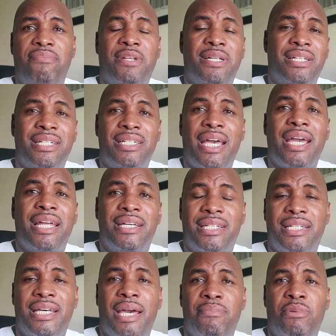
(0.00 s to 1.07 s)
have to stay the
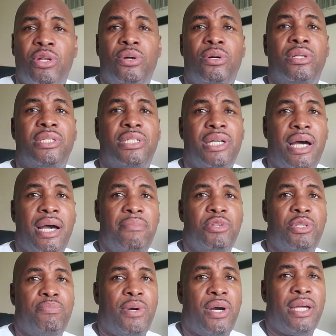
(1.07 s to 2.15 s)
same at all
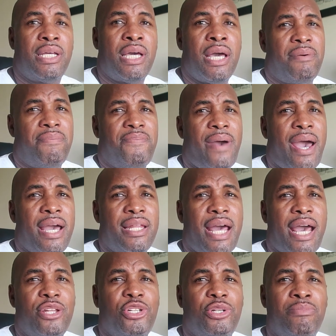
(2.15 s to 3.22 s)
times, but the fact
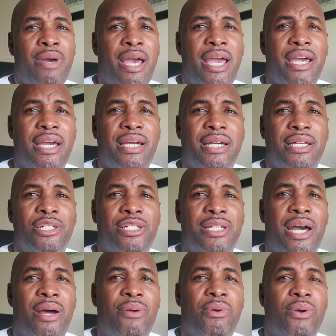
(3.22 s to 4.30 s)
that Jamaicans
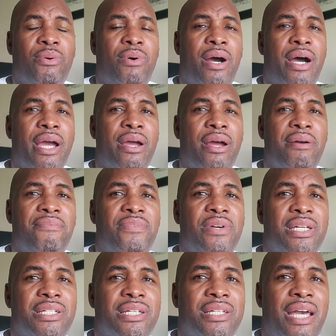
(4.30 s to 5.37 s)
now require a
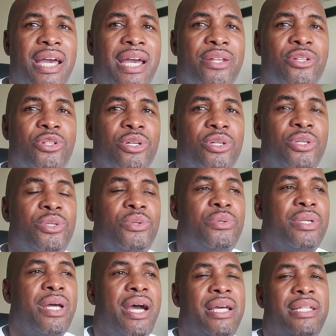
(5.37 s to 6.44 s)
visa to enter the
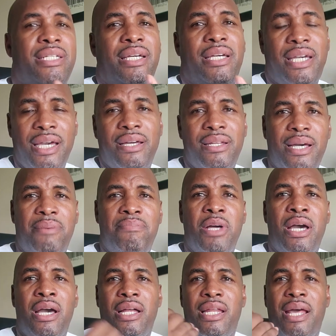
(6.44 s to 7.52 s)
United Kingdom,